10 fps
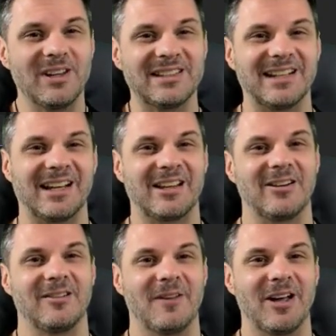to declare
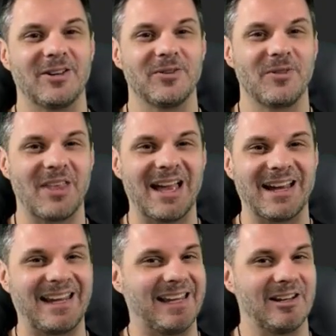a value that
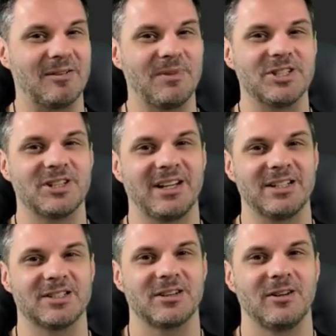cannot be changed.